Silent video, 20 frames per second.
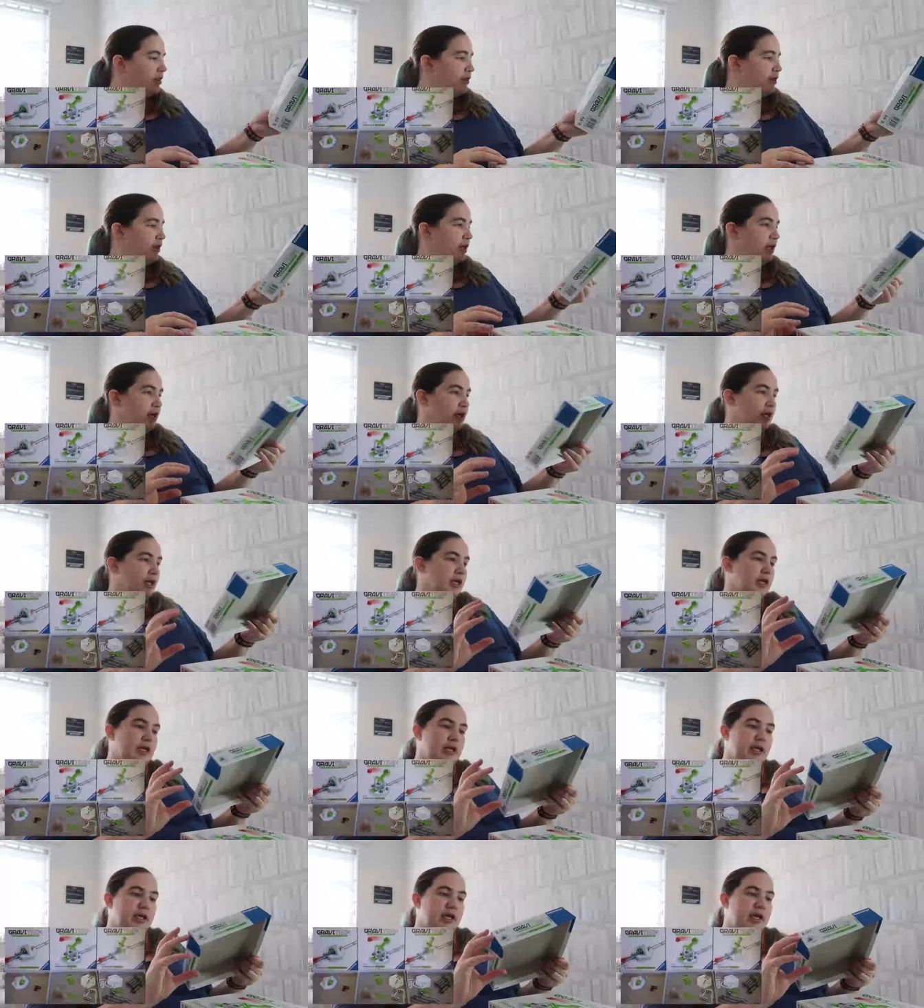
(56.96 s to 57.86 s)

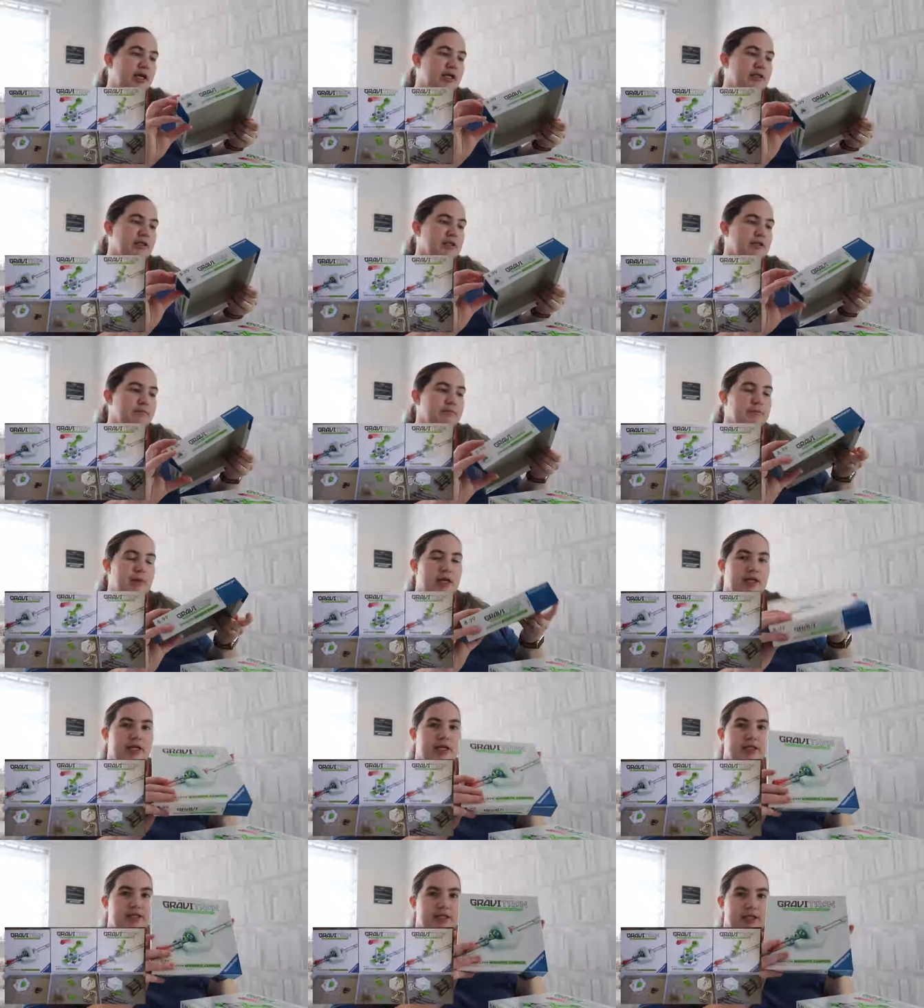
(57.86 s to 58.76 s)
the
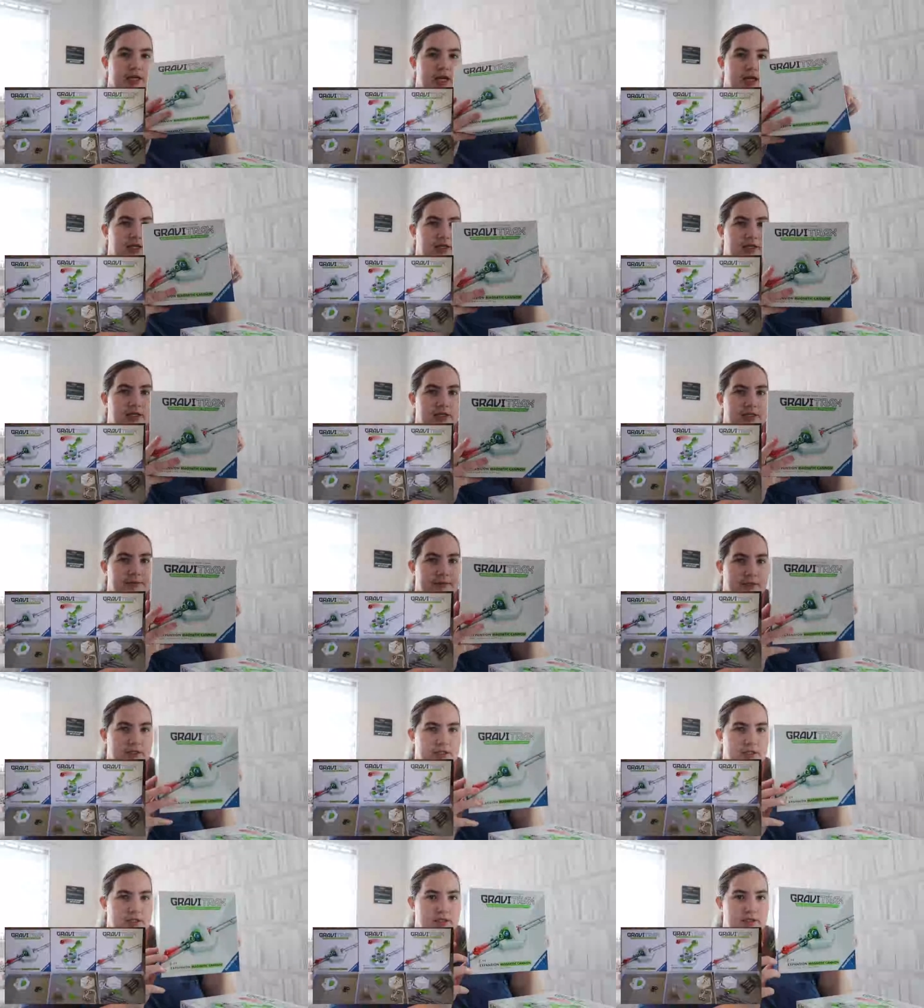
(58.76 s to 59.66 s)
magnetic cannon
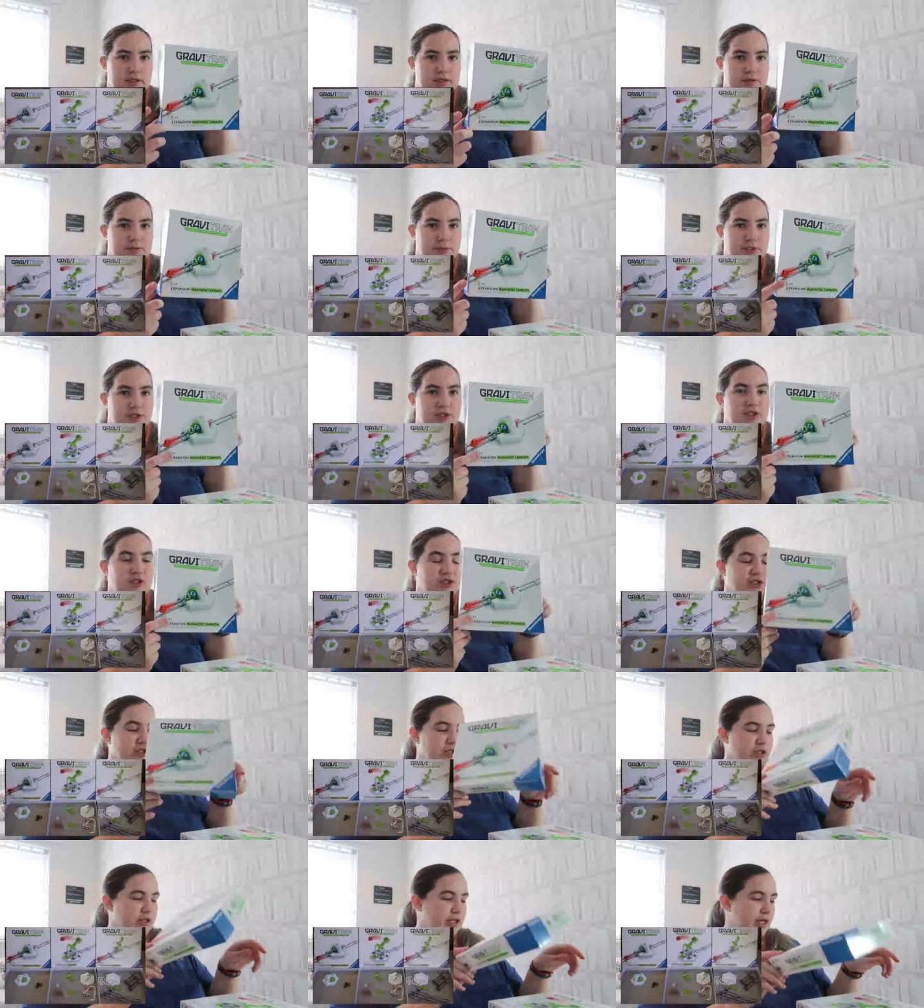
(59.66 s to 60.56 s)
expansion, someone
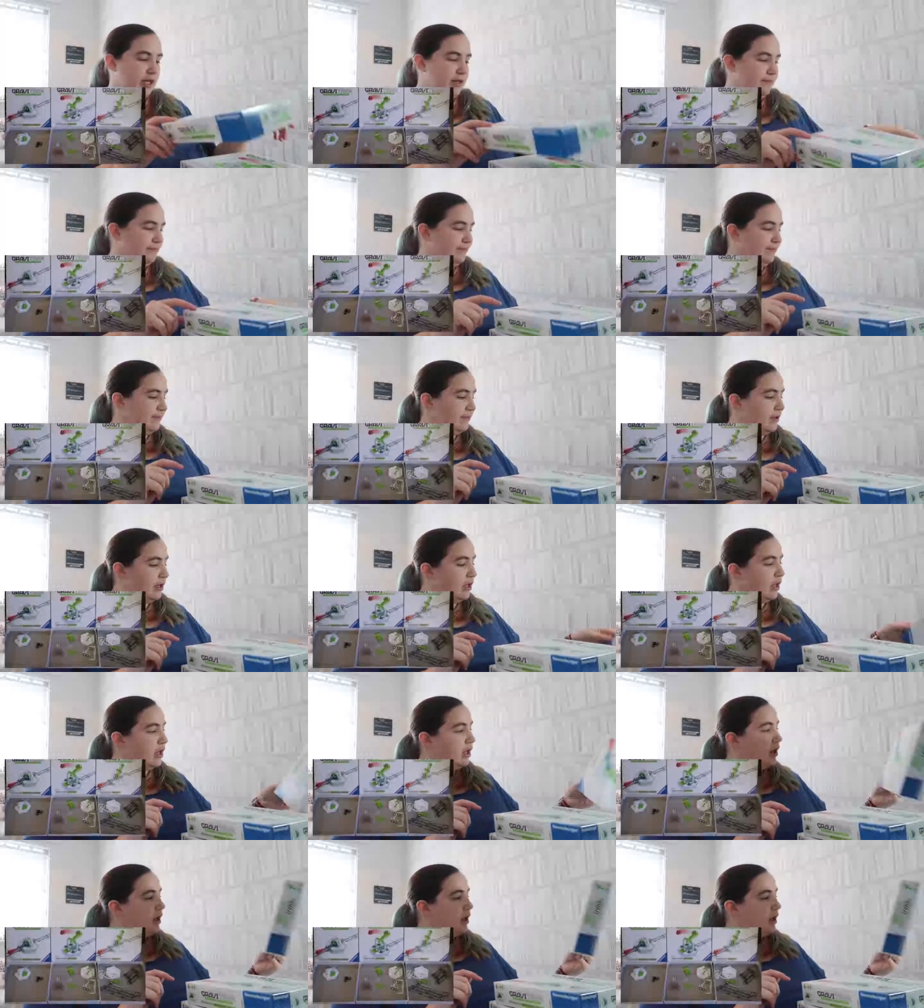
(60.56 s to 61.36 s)
stood on that